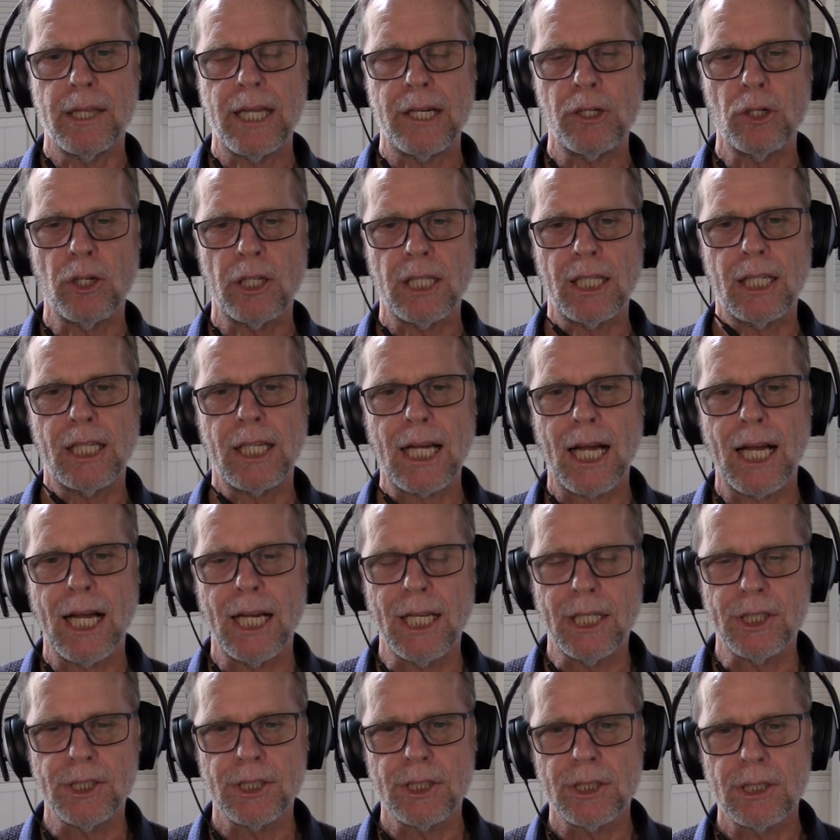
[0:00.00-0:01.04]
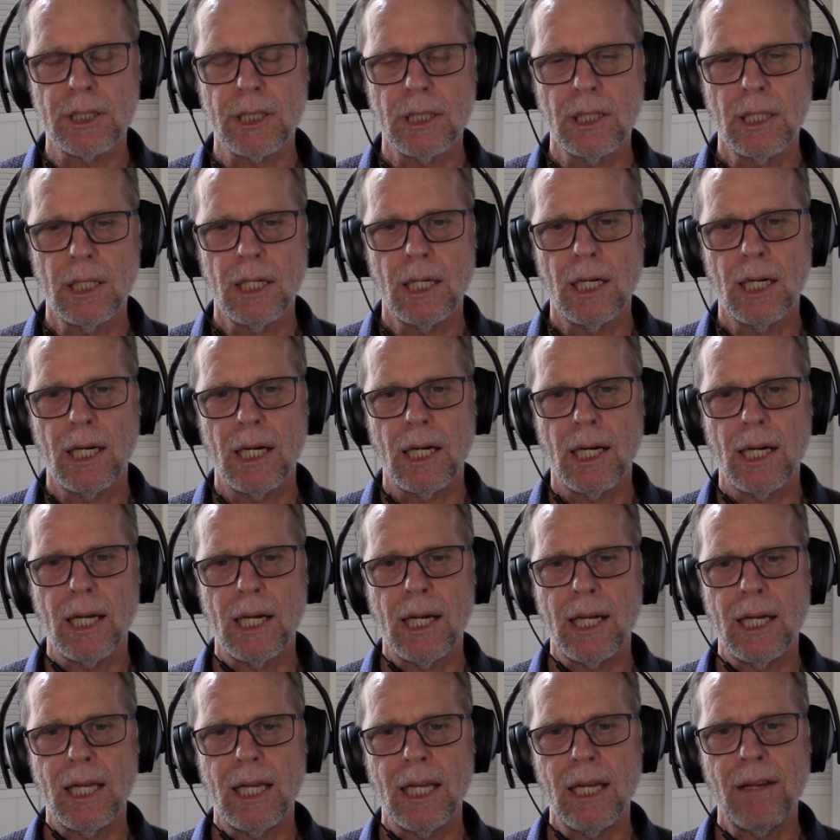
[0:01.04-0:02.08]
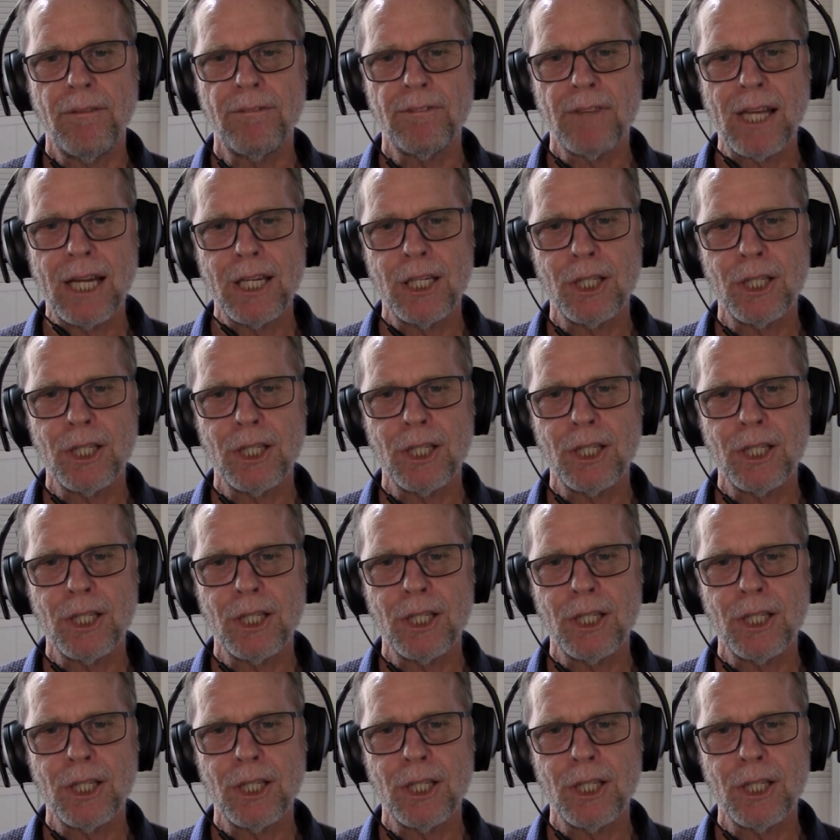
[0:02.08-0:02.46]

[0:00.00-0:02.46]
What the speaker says: They're not engaged. If